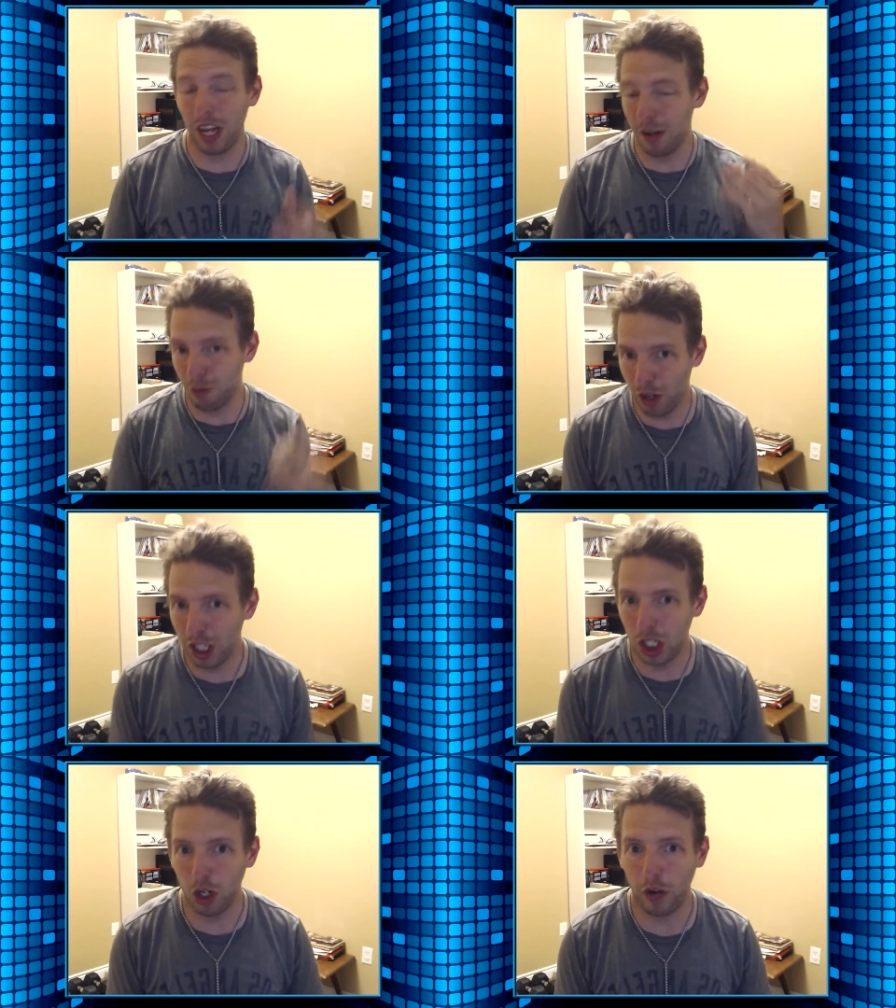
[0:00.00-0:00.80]
It
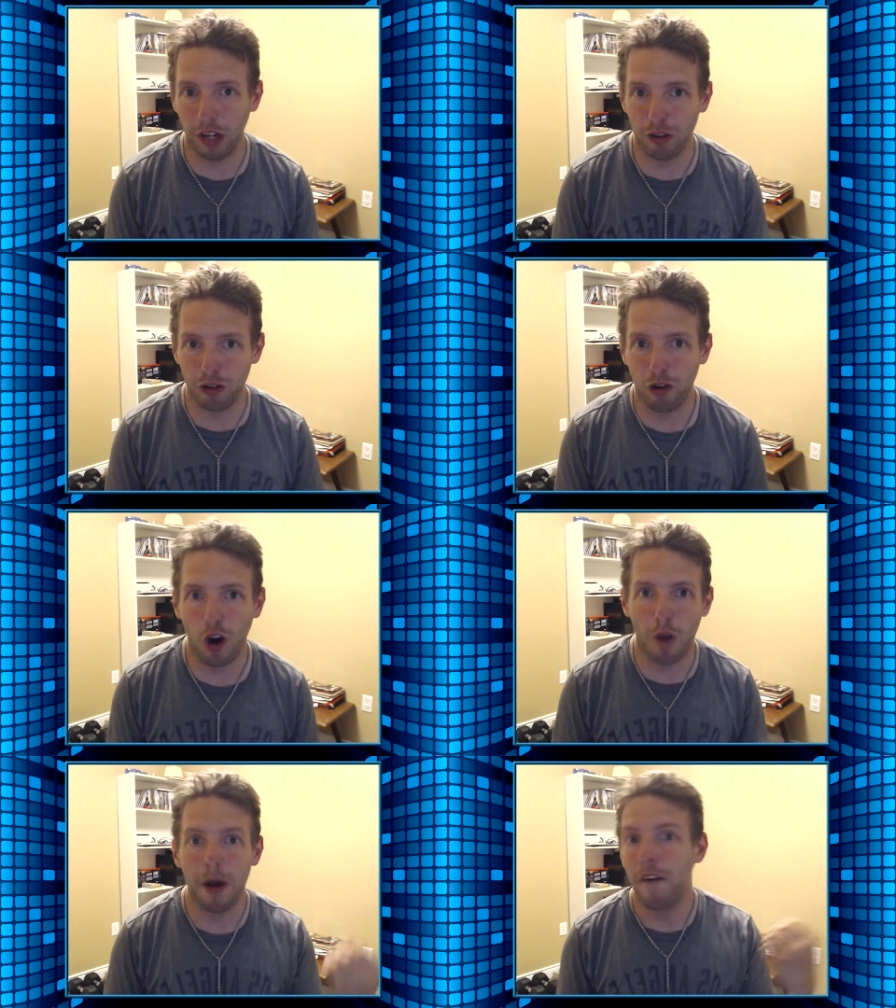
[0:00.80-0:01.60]
really showcases
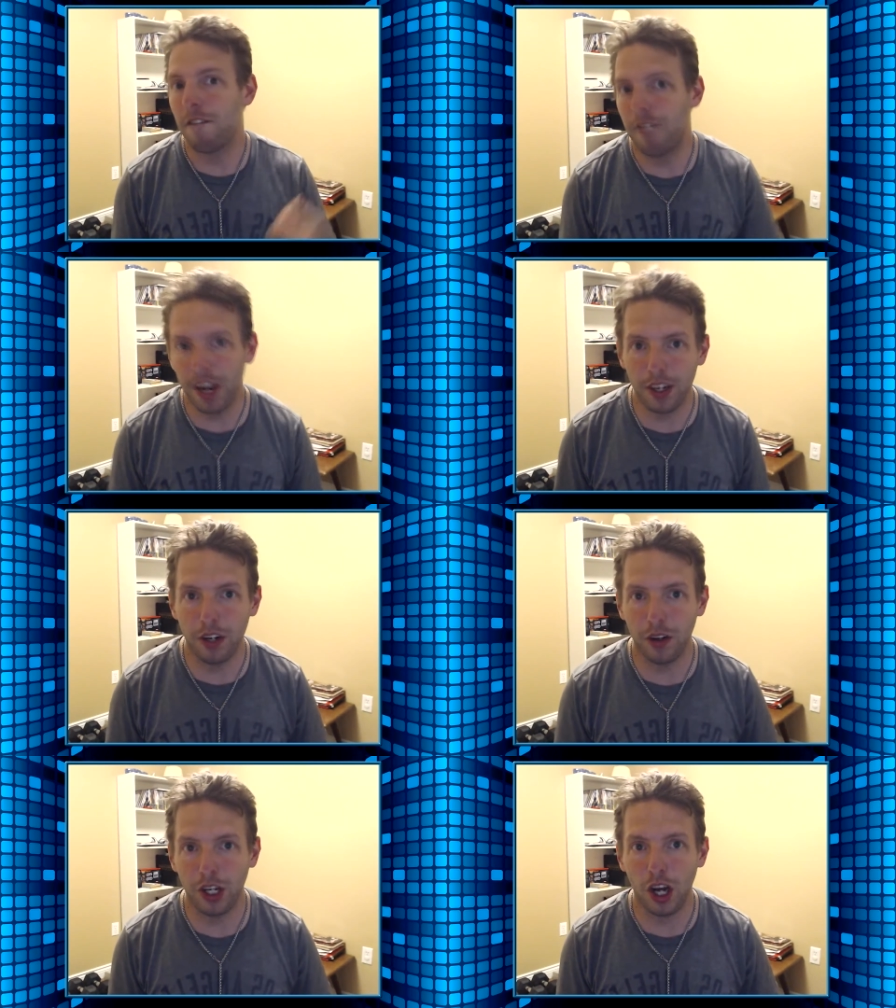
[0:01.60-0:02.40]
Crom very
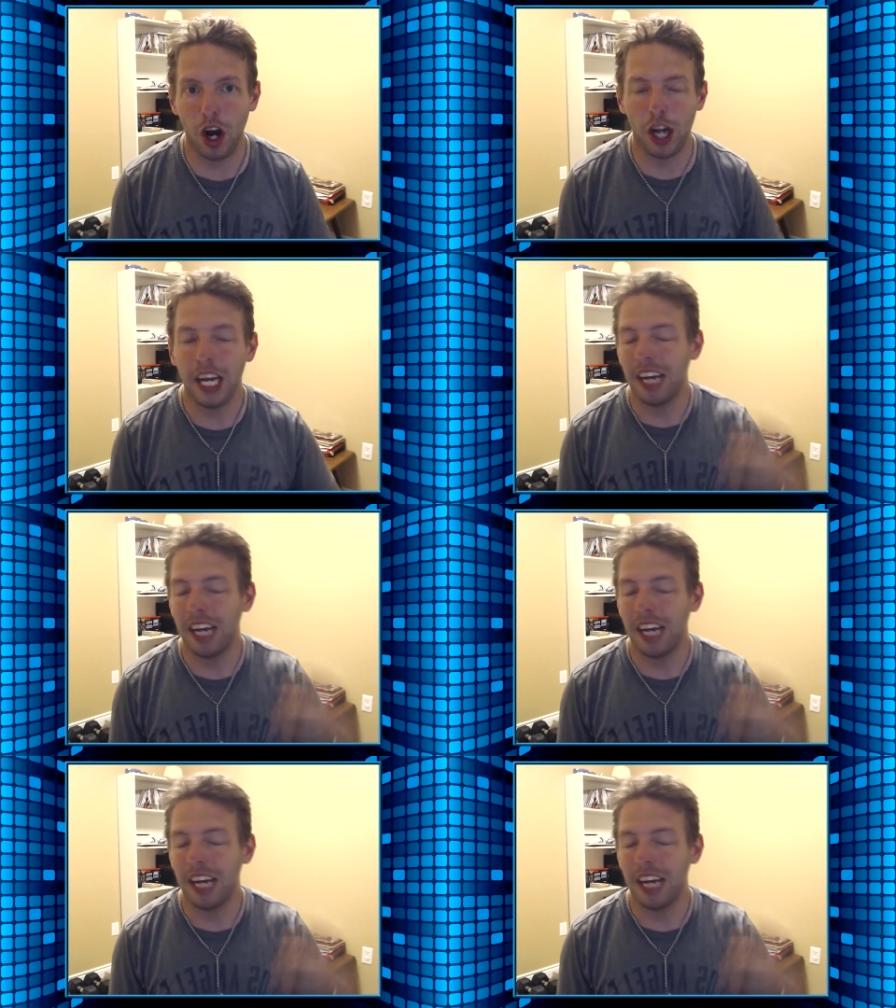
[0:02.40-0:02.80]
early on,